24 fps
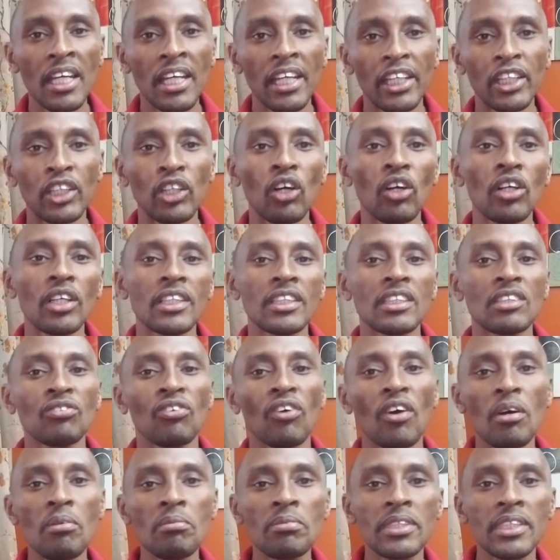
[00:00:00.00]
in all its
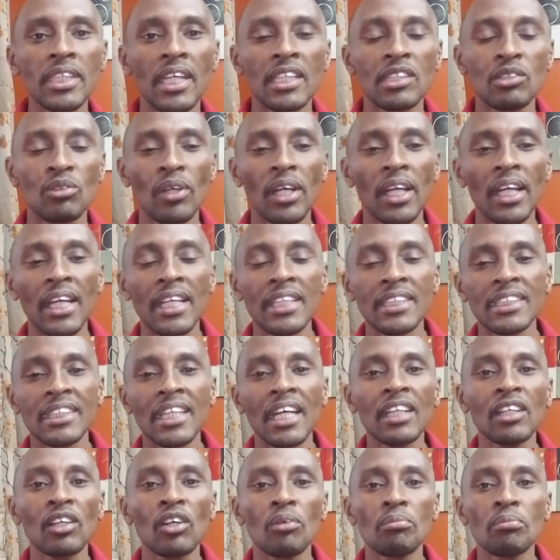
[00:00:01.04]
forms, as well as
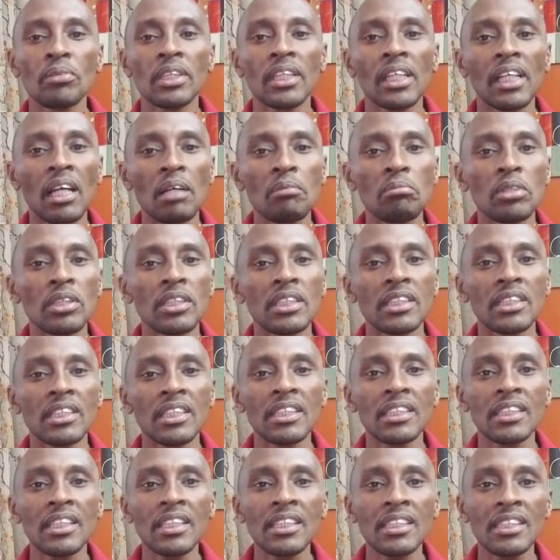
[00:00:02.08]
non-communicable
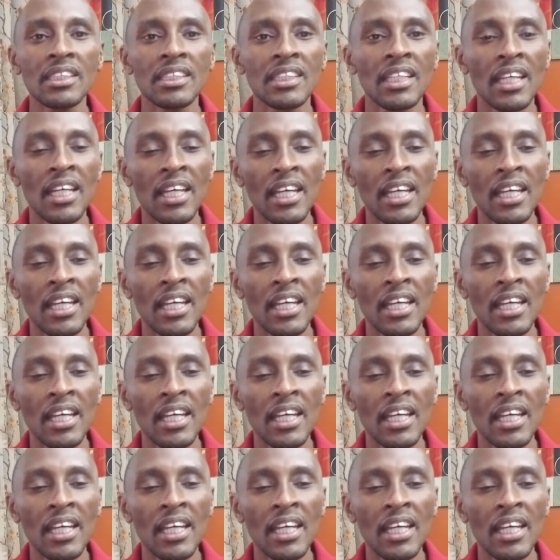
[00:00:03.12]
diseases